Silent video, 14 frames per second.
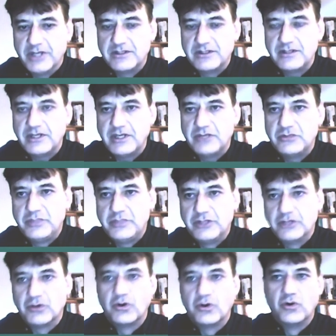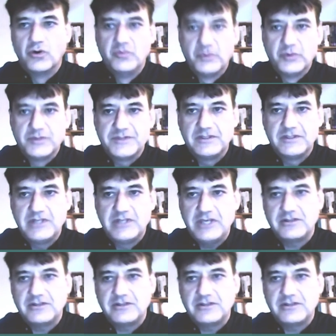and we go home with the data